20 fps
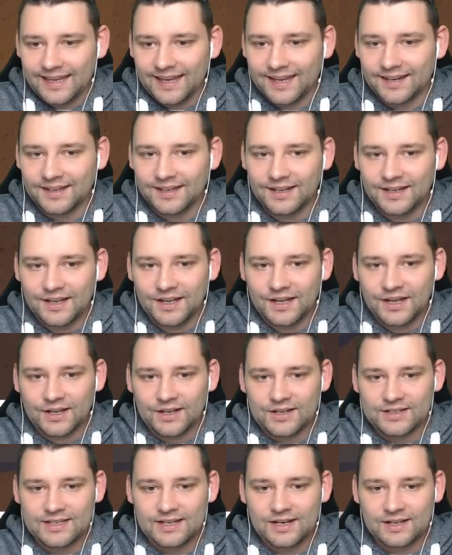in
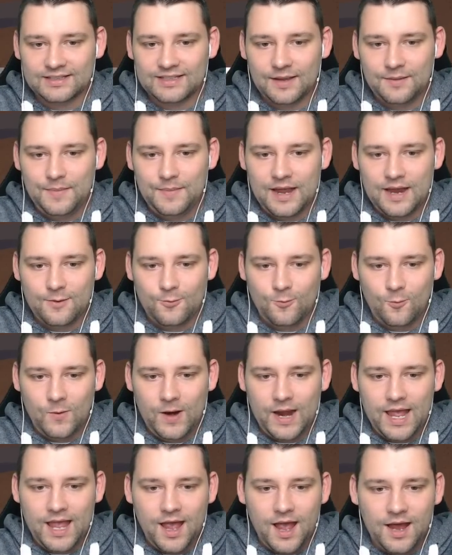because it looks a bit
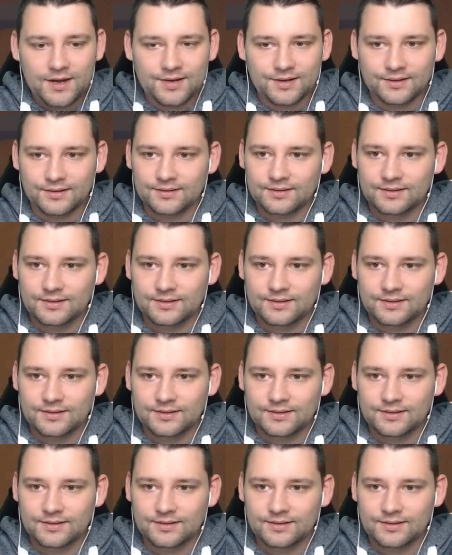weird.